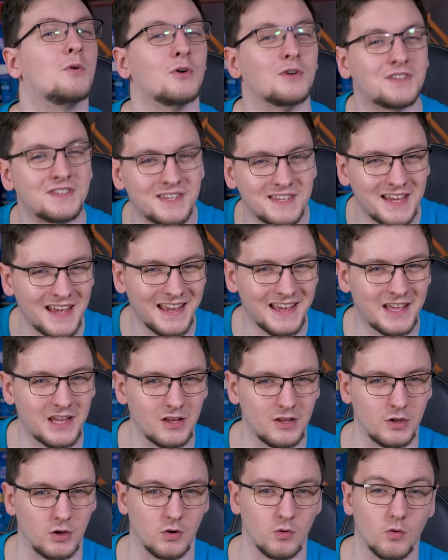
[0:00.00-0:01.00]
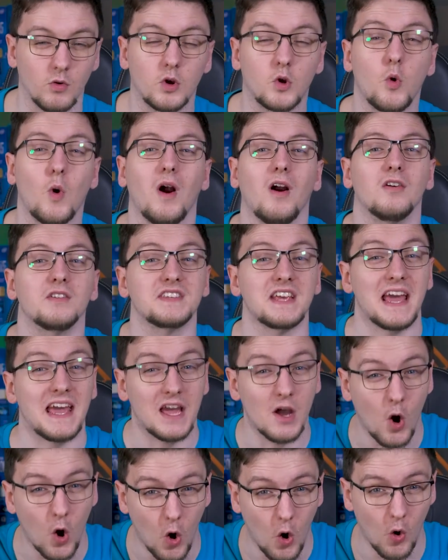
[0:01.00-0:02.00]
particular requires
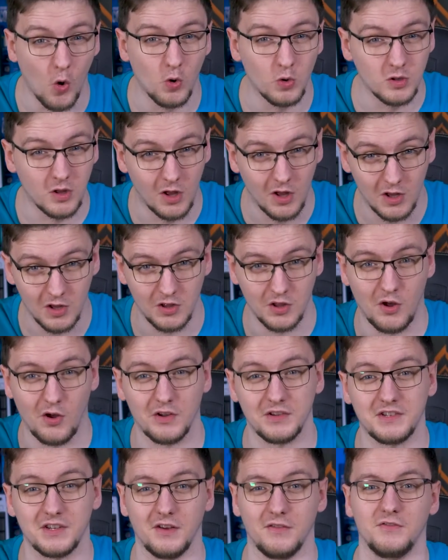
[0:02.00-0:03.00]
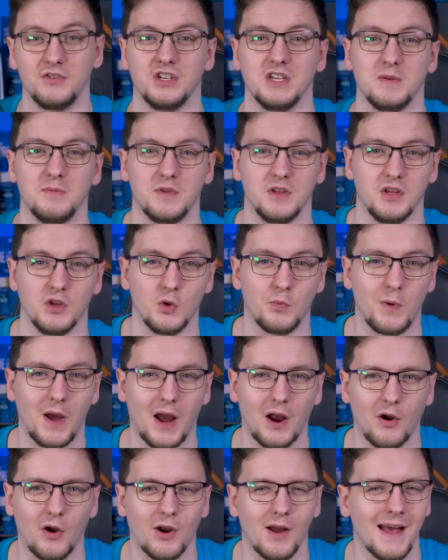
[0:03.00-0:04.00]
a whole lot of GPU
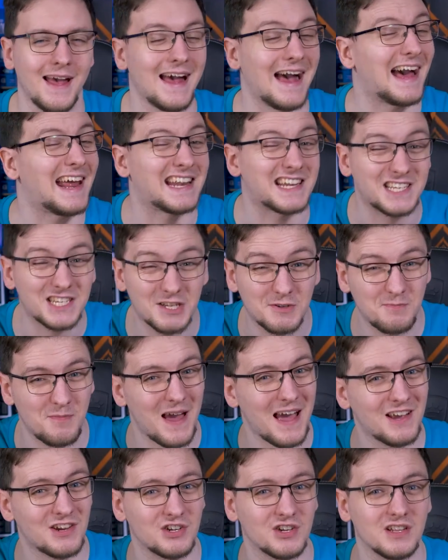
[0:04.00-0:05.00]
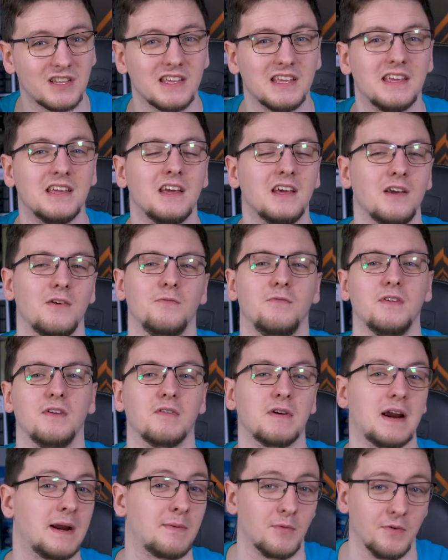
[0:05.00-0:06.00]
power, and especially
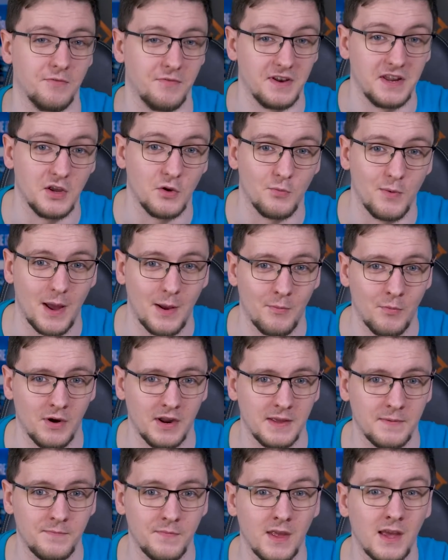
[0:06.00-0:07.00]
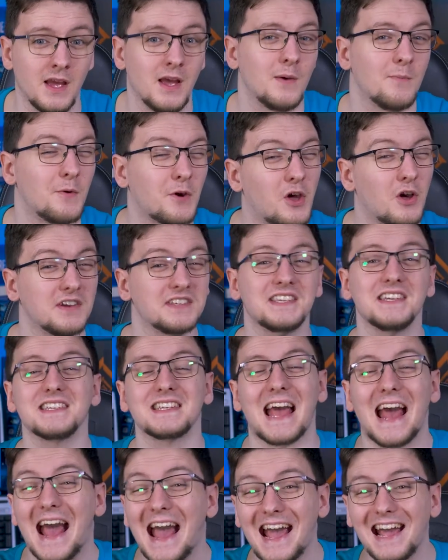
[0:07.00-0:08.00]
VRAM or video memory. Because
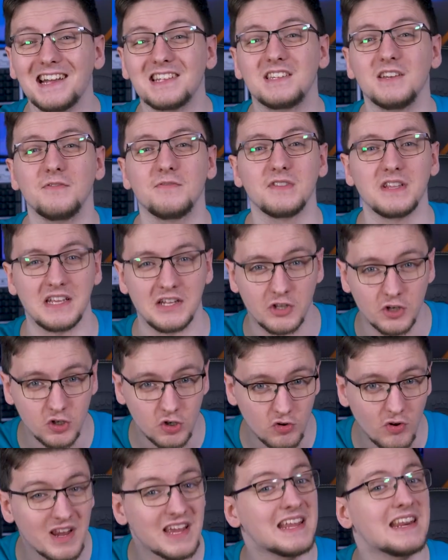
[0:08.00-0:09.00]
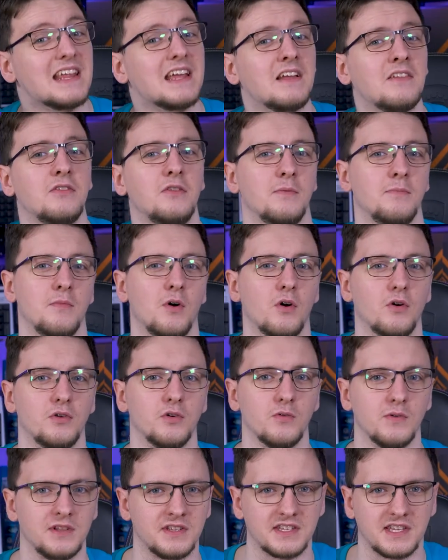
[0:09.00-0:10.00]
it's actively training the
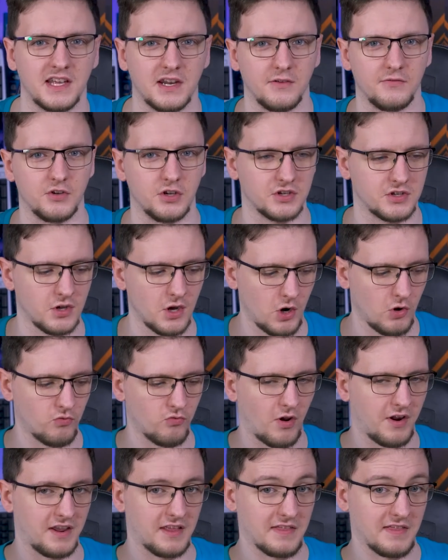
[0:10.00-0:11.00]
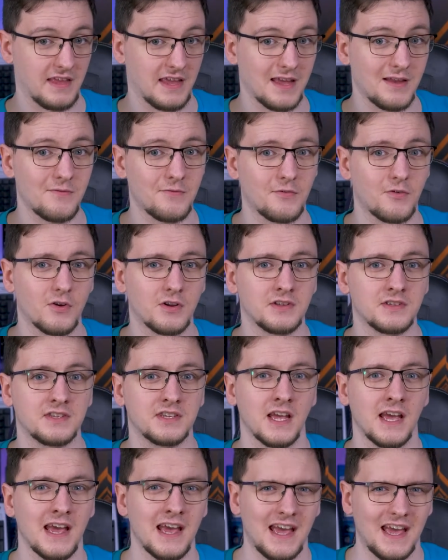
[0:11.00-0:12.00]
model instead of just running the
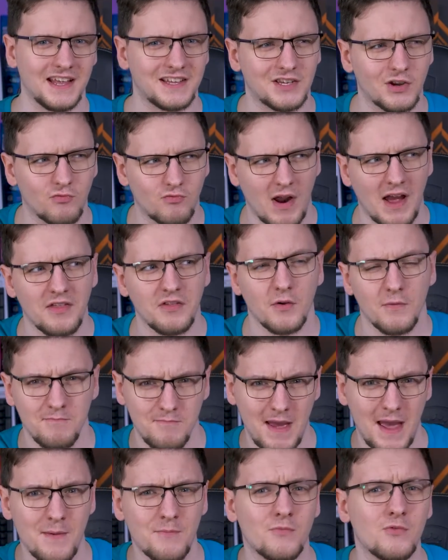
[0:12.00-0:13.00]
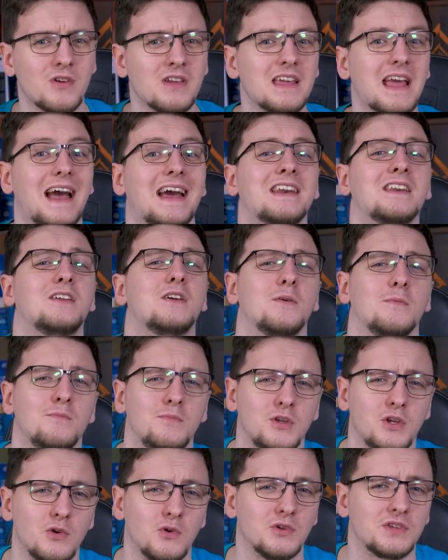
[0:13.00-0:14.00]
inference, it's a rather memory and
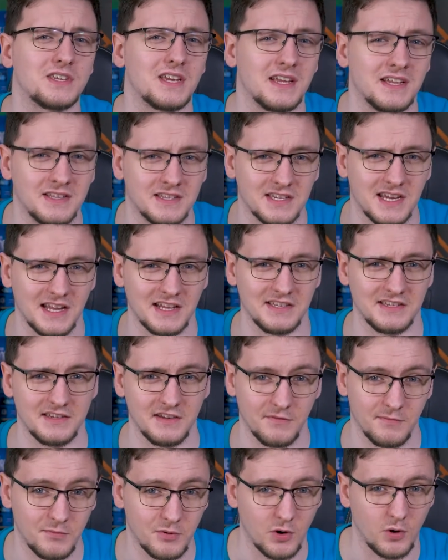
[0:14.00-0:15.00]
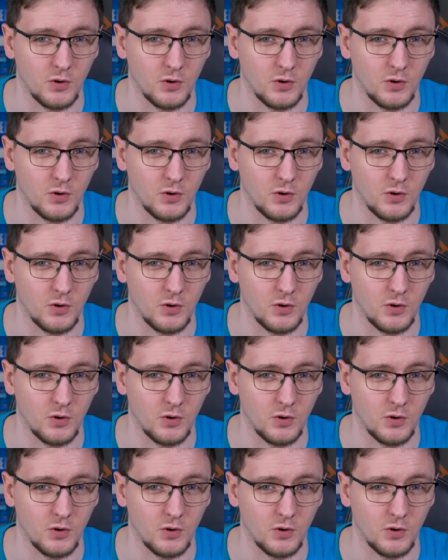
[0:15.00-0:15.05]
compute intensive